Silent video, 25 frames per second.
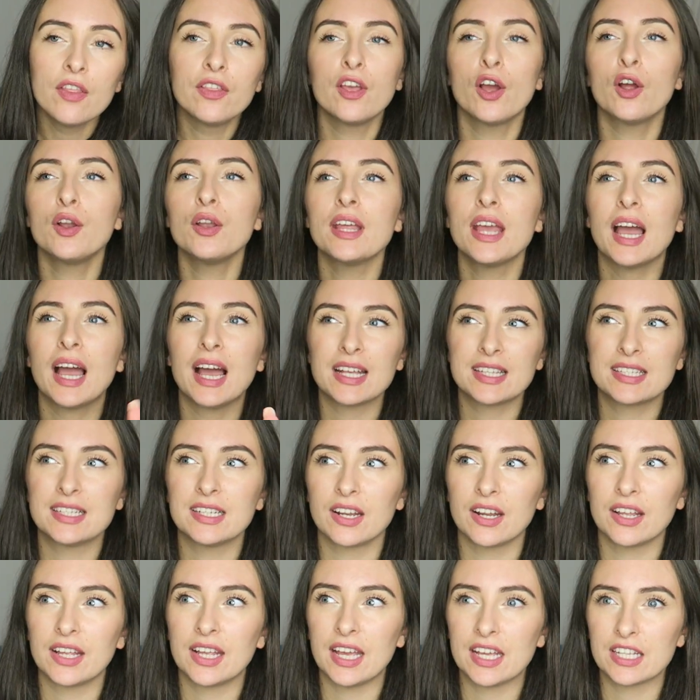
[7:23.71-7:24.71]
The only
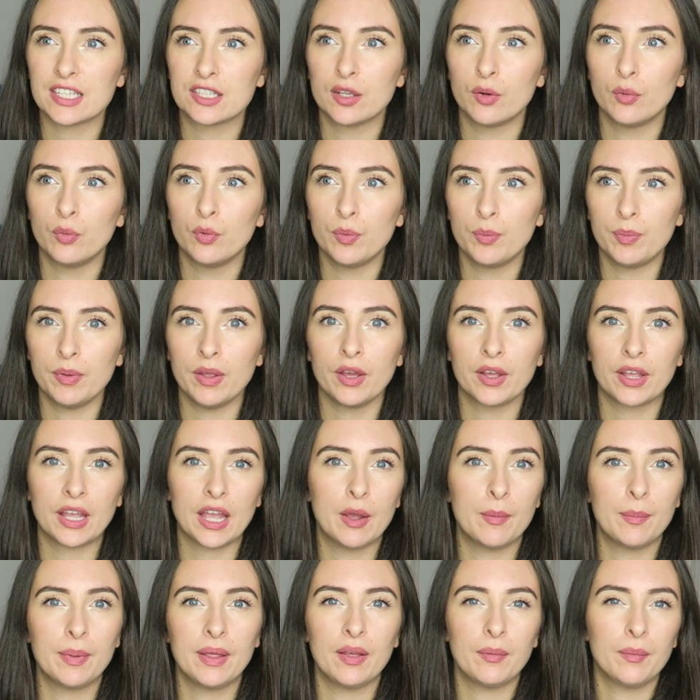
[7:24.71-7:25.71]
acid I guess that would be
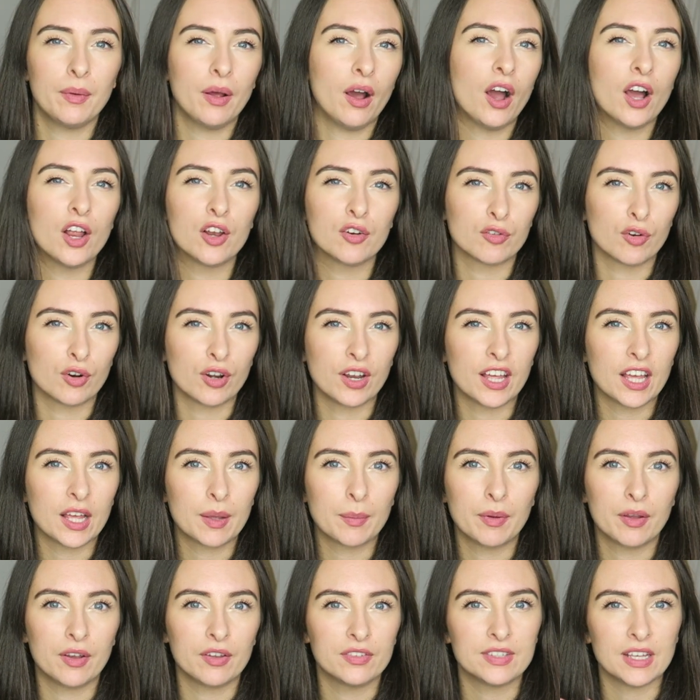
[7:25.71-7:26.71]
okay would be
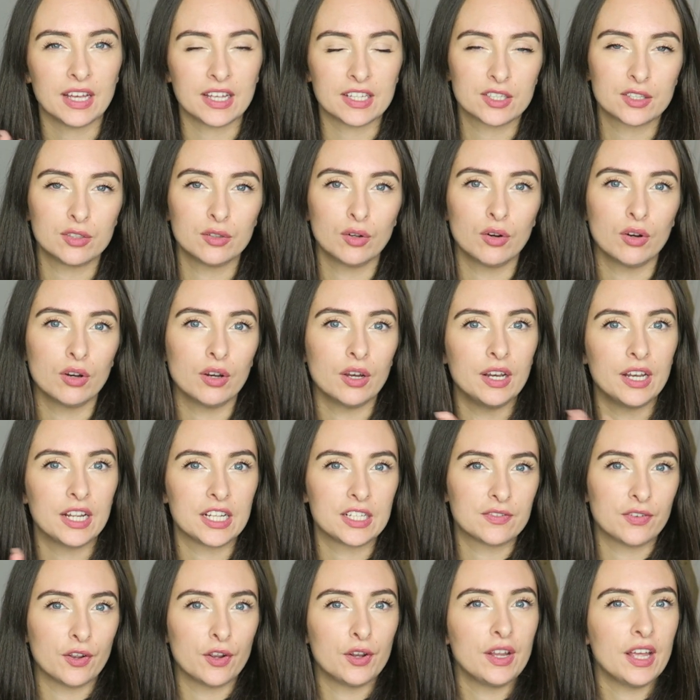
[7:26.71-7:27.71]
hyaluronic, because that's not an
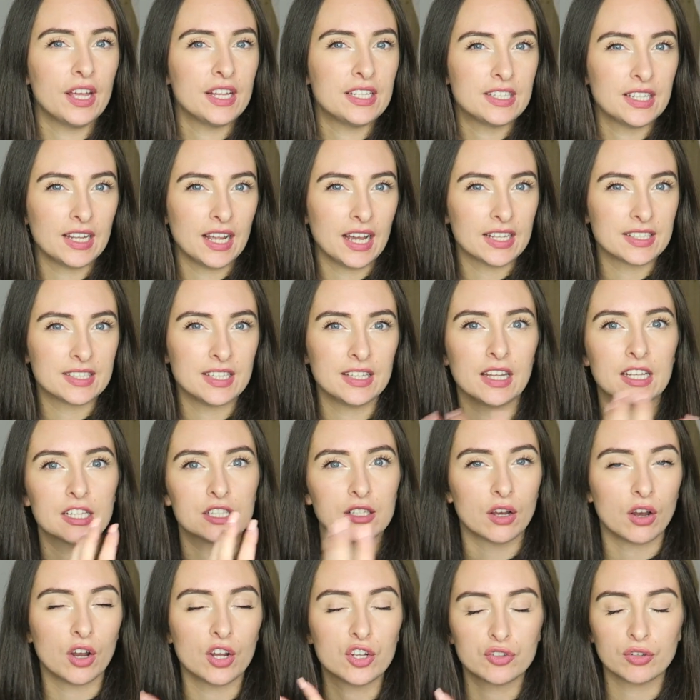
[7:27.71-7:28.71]
exfoliating acid,
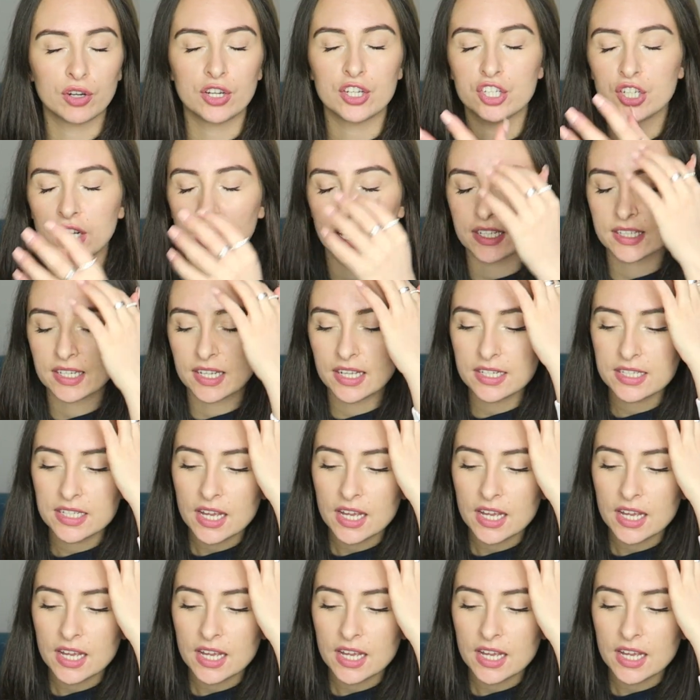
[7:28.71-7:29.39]
that's a hydration acid.